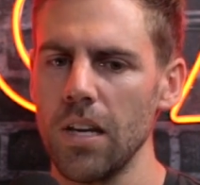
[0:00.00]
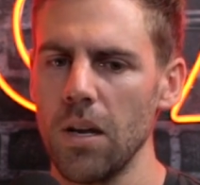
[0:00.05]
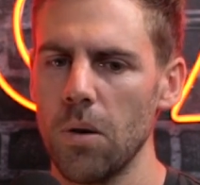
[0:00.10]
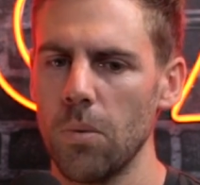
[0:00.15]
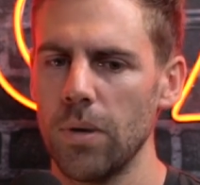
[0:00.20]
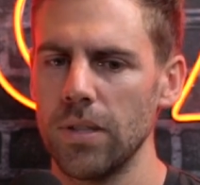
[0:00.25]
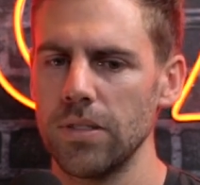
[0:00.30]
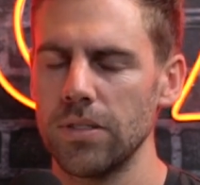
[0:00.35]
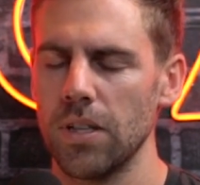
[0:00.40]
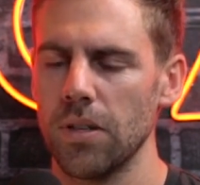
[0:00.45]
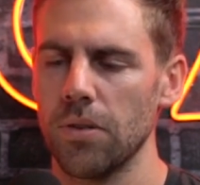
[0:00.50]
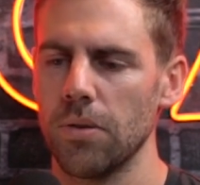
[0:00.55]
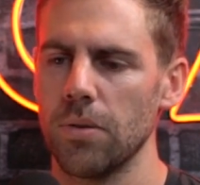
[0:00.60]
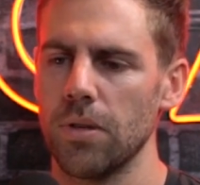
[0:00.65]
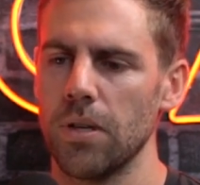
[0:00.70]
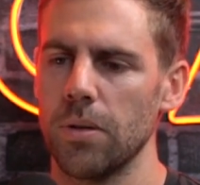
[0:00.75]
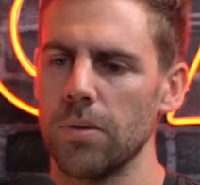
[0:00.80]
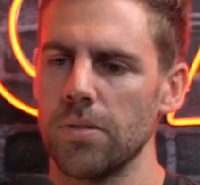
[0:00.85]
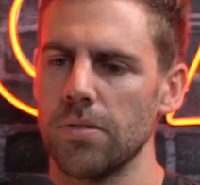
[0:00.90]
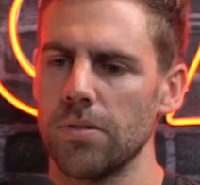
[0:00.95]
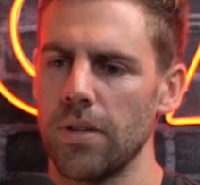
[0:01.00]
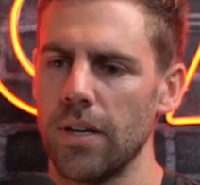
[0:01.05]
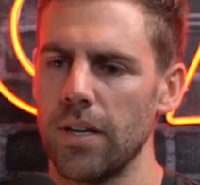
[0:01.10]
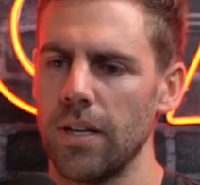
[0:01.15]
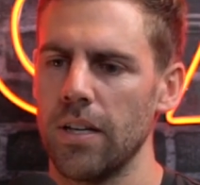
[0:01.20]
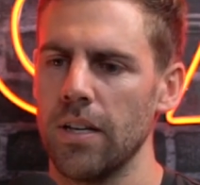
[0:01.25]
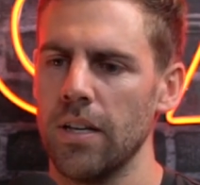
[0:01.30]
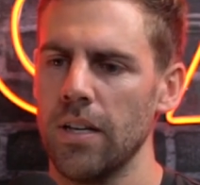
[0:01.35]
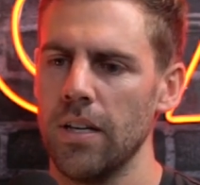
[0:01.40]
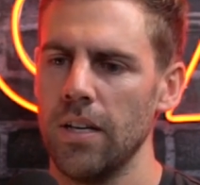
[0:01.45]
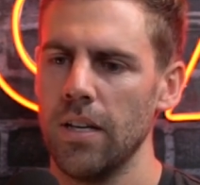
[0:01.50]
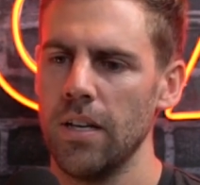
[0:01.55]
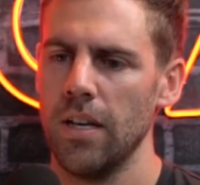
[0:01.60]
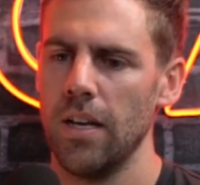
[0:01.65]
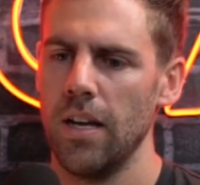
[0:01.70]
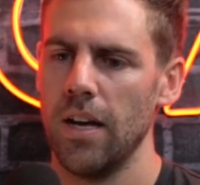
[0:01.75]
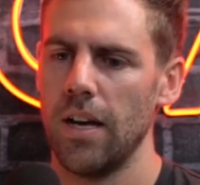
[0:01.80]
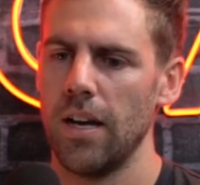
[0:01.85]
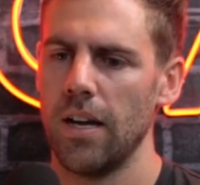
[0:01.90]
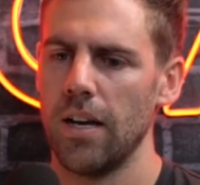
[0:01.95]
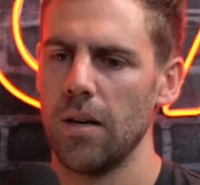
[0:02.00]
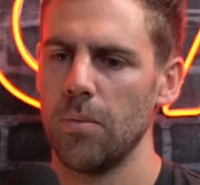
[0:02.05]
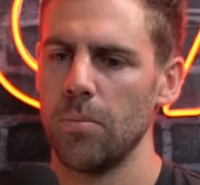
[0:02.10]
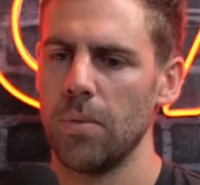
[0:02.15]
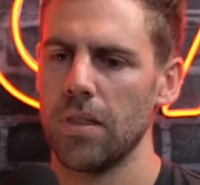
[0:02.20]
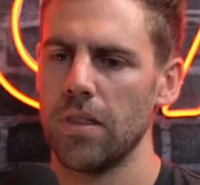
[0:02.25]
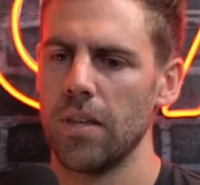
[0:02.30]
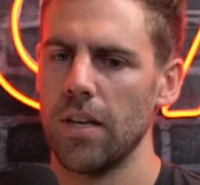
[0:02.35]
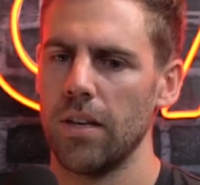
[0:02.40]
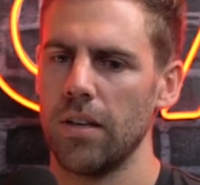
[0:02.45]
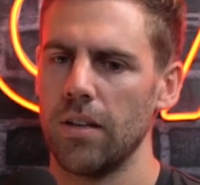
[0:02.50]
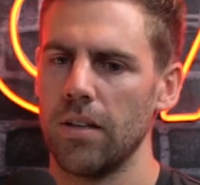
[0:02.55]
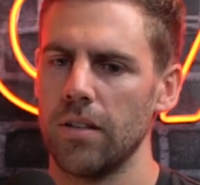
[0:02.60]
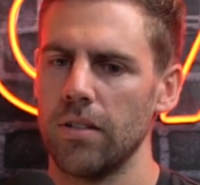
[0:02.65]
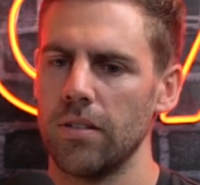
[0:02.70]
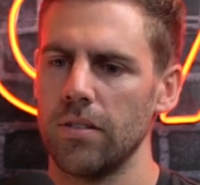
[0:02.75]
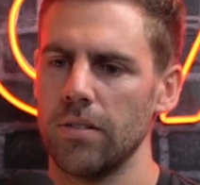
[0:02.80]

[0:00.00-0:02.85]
Once I thought I was ready. But then